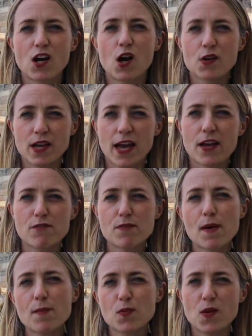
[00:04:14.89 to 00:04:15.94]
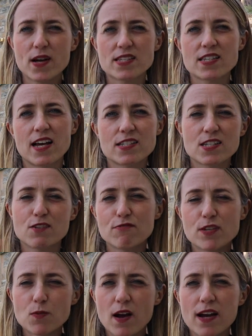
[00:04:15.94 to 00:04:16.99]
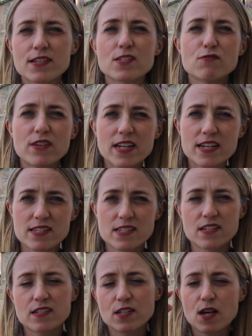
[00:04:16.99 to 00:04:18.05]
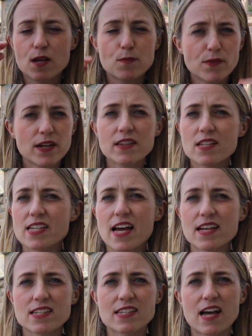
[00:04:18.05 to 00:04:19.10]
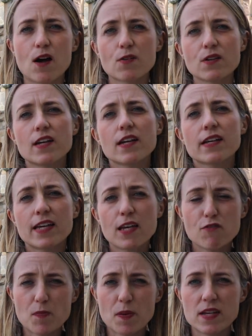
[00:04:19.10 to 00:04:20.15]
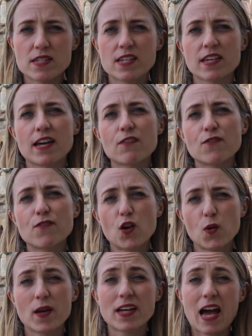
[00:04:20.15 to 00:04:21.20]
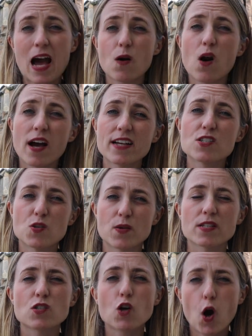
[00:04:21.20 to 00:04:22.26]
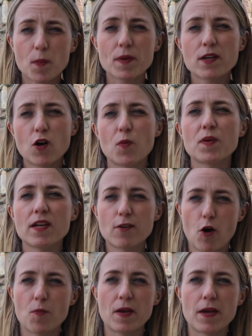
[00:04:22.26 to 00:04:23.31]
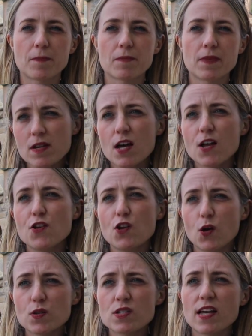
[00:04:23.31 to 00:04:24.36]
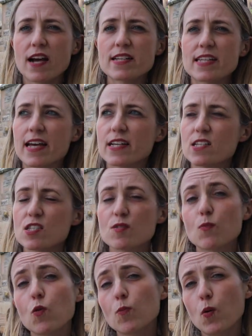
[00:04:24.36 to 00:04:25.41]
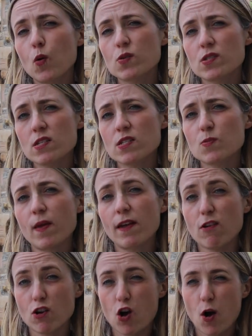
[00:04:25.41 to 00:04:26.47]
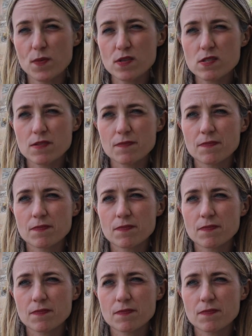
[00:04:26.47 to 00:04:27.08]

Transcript: Okay, remember what I said. Rewind, re-listen, break the text down, keep repeating it, following how I do it. Copy, copy, copy. Note that I take small pauses where there are commas.